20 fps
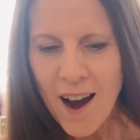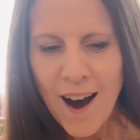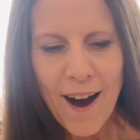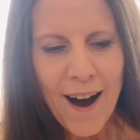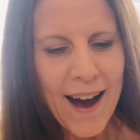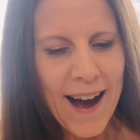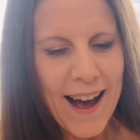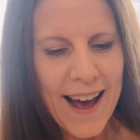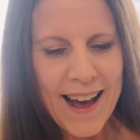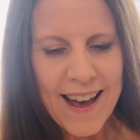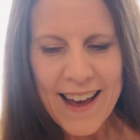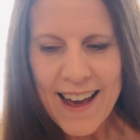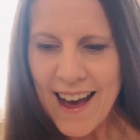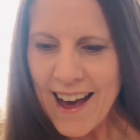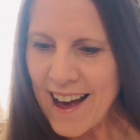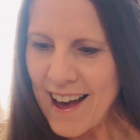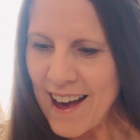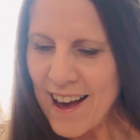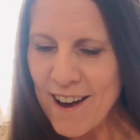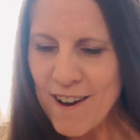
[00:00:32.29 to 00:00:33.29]
I
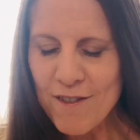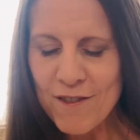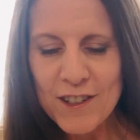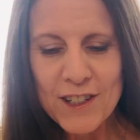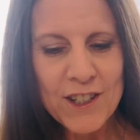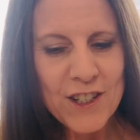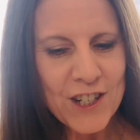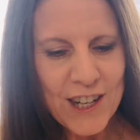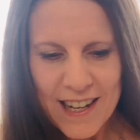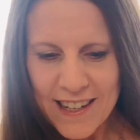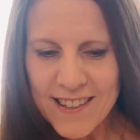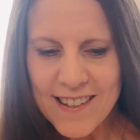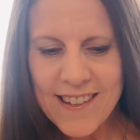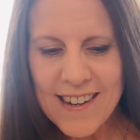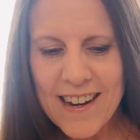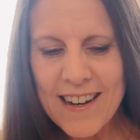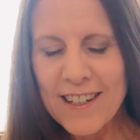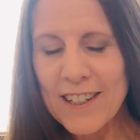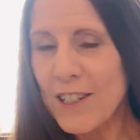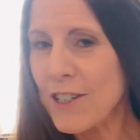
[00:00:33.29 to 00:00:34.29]
have just
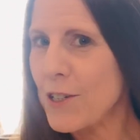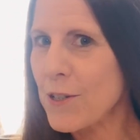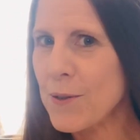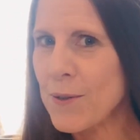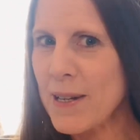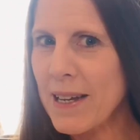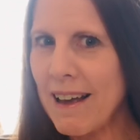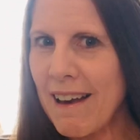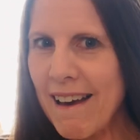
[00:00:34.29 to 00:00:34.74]
started doing